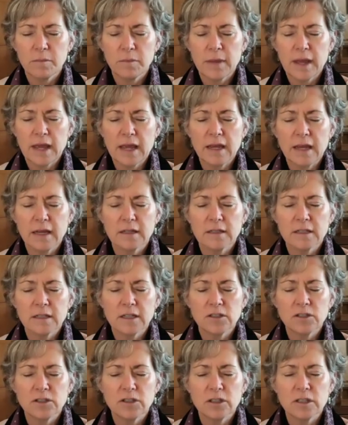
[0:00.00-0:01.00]
paying
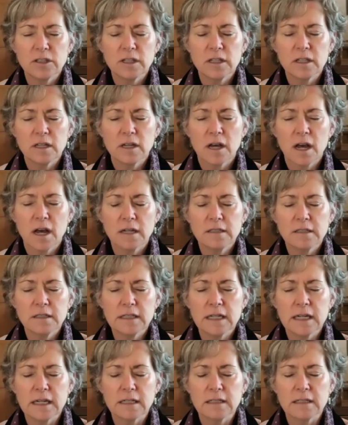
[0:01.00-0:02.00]
attention to the
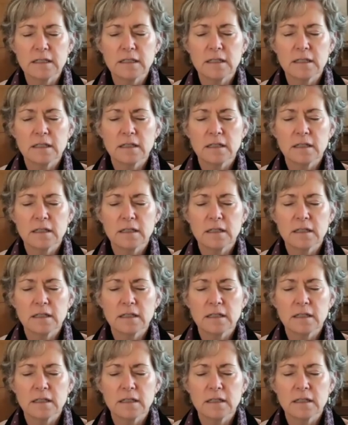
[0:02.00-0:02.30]
content,